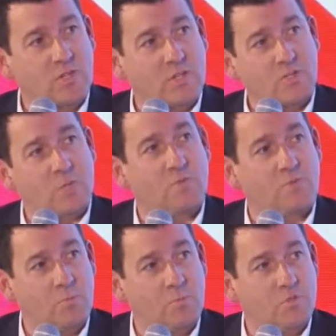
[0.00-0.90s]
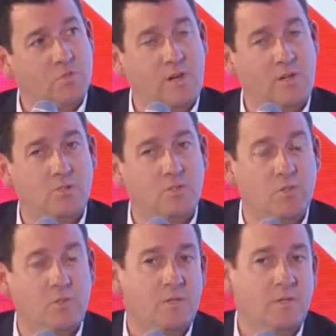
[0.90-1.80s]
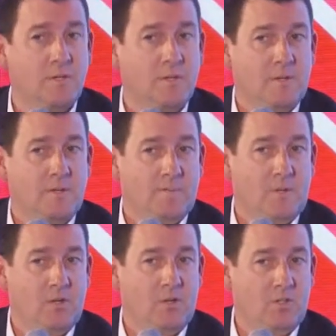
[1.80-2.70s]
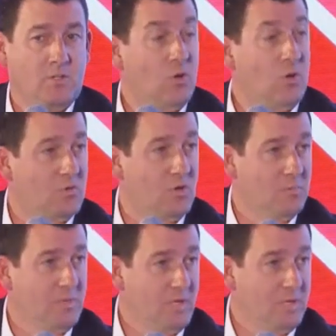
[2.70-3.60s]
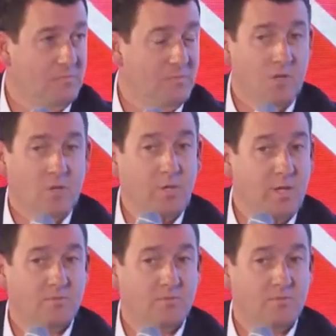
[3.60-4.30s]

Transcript: to assess the performance of how you're doing in, in your overall media.